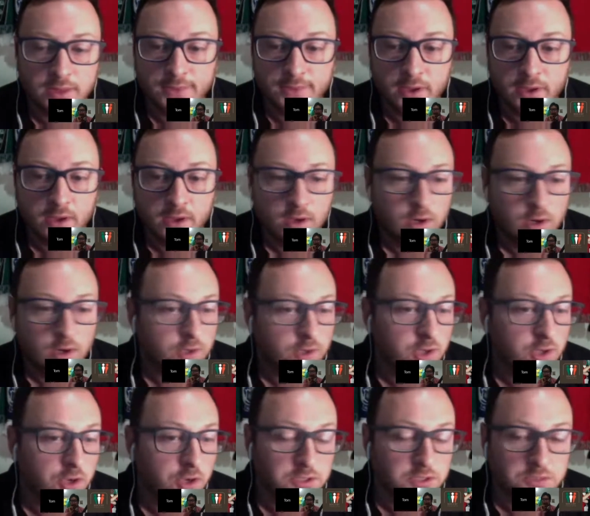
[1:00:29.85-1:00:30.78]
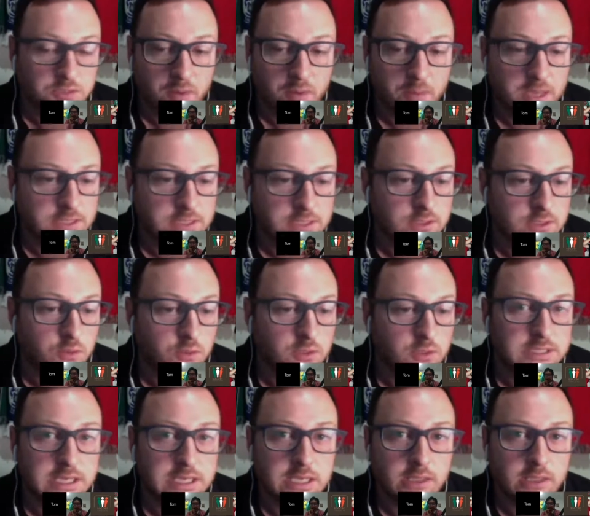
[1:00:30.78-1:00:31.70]
that girls around Mexico will
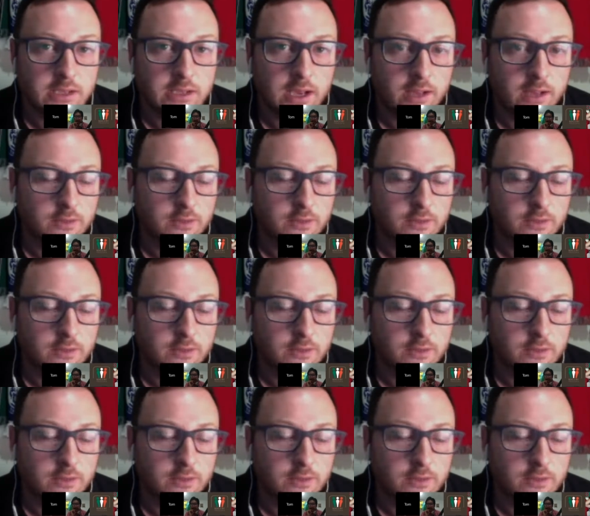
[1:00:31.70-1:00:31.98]
see that.